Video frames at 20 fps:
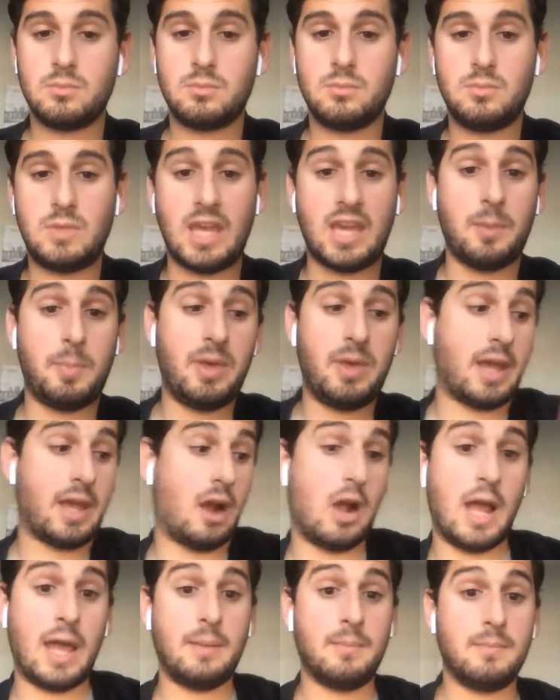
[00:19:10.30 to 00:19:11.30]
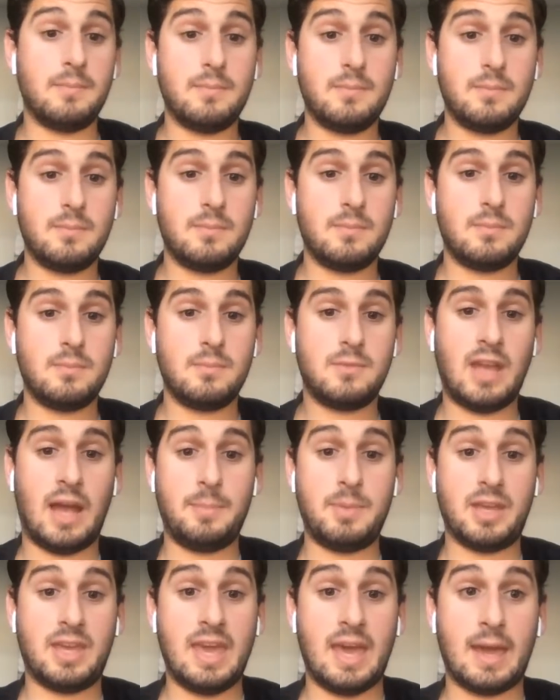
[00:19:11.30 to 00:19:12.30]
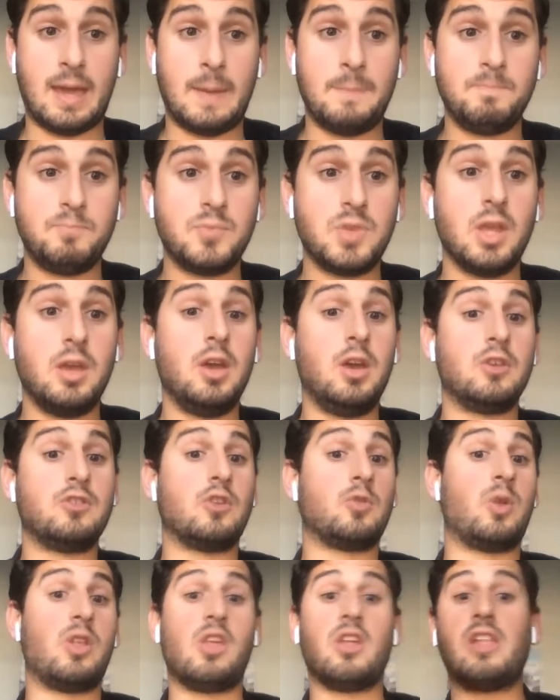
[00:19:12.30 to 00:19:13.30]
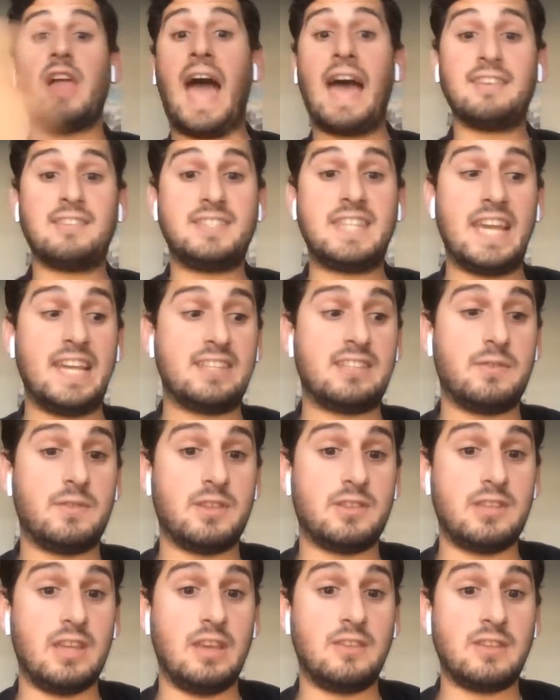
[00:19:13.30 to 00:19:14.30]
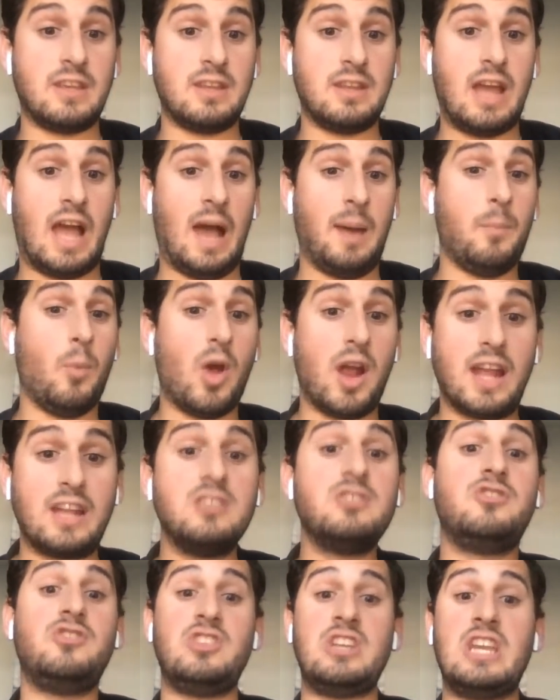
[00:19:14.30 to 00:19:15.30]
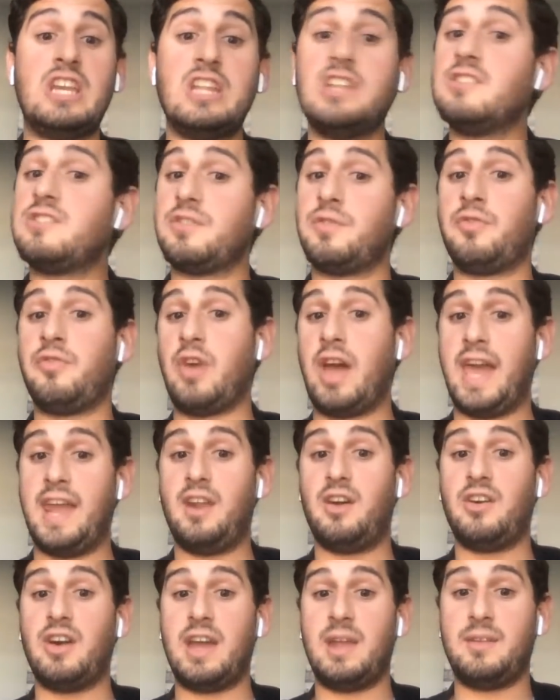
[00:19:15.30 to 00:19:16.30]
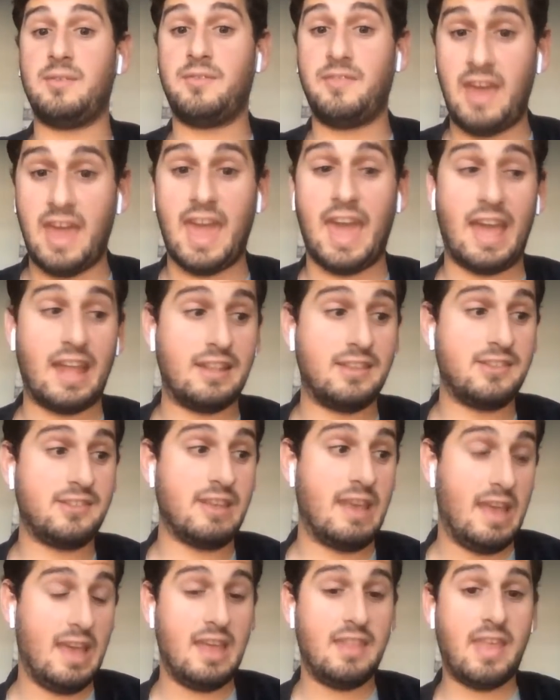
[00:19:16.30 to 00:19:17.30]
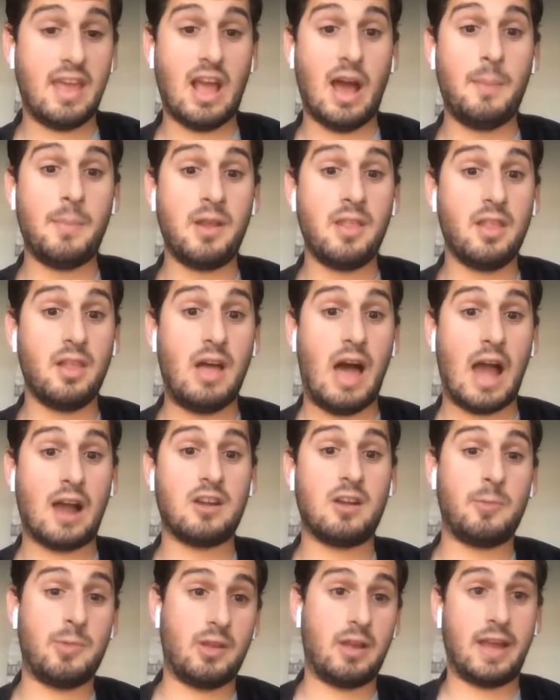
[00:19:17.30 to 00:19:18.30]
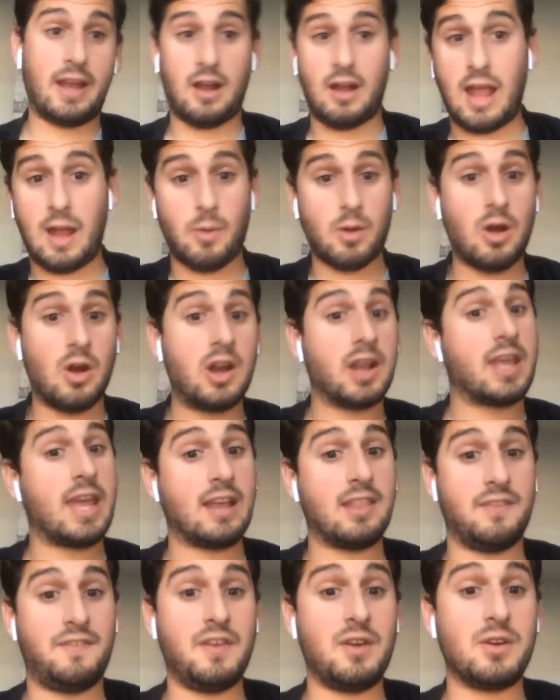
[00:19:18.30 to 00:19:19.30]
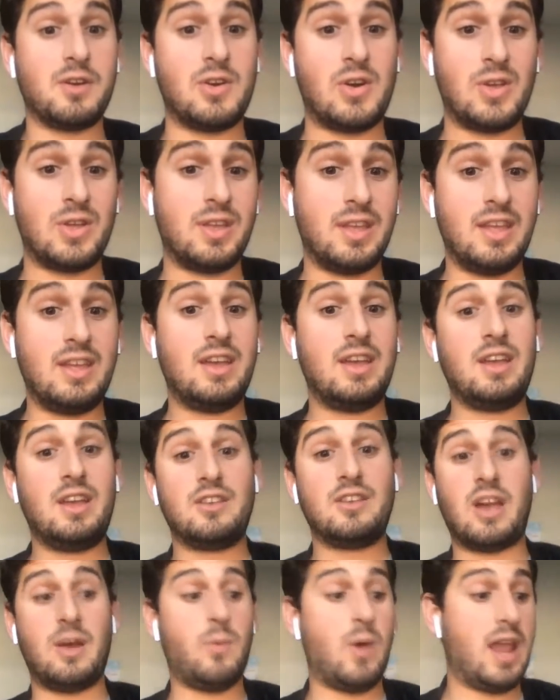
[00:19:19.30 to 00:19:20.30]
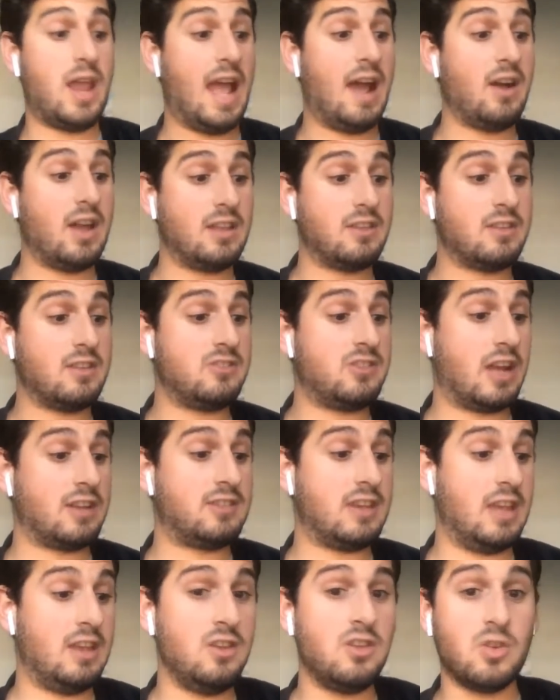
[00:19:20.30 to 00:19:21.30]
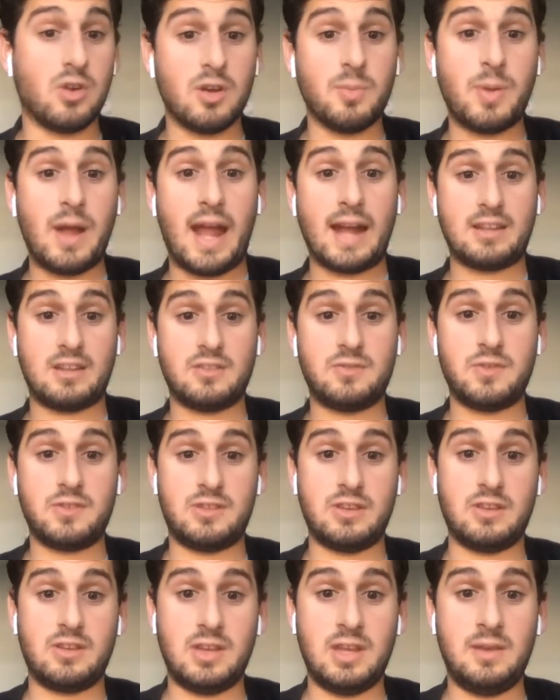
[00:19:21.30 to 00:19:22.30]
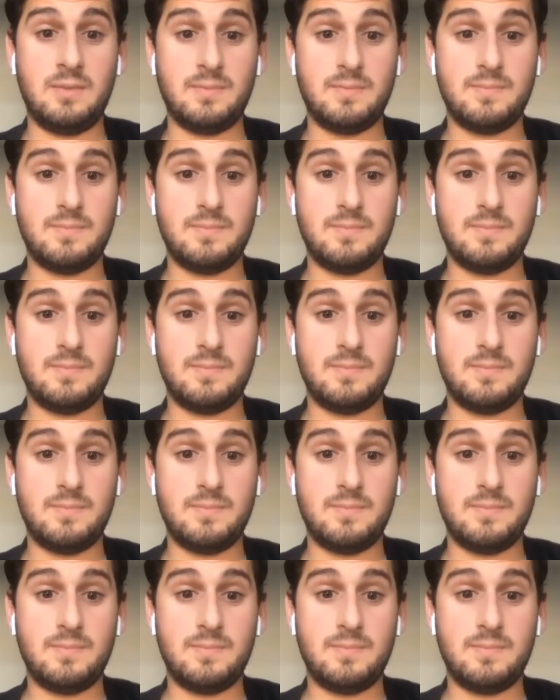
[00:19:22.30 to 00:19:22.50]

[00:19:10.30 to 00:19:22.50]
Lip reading: they could be like, all right, time to kick. So one of the last days of the season, I'm wearing jeans, a flannel, and Vans. They come into the locker room. They're like, all right, we're going to kick the field goal. So I went out into the Jets indoor practice facility,